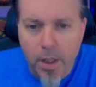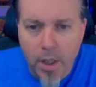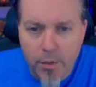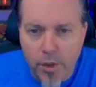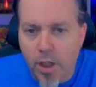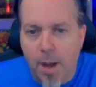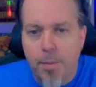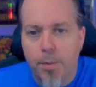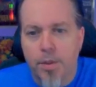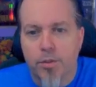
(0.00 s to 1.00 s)
If you're
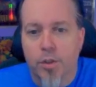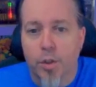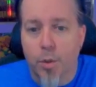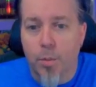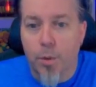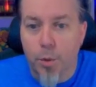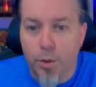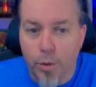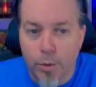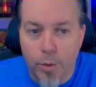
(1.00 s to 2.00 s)
unhappy with the zoom, you
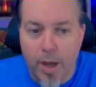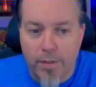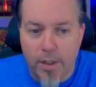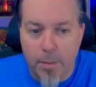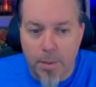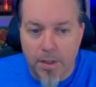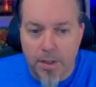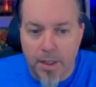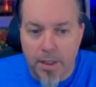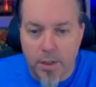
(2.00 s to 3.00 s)
still do have the
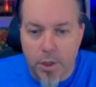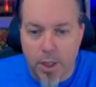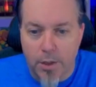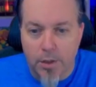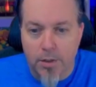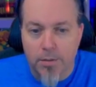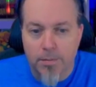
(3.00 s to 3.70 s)
ability to change it.